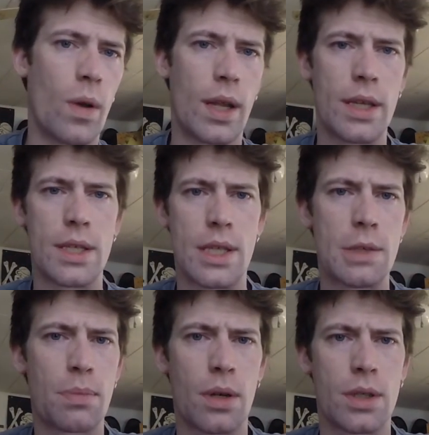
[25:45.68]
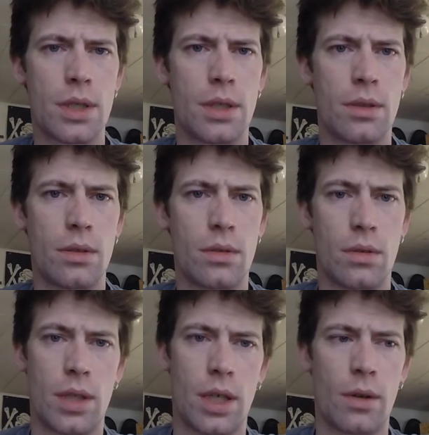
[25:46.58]
at least this person,
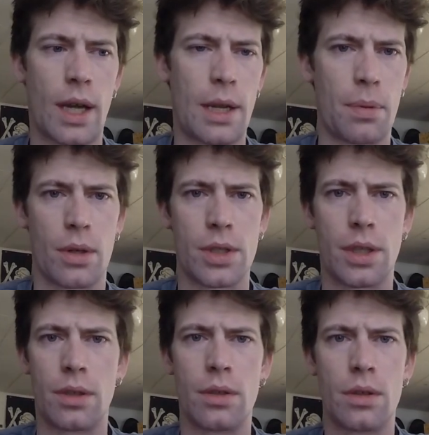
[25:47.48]
you know, any person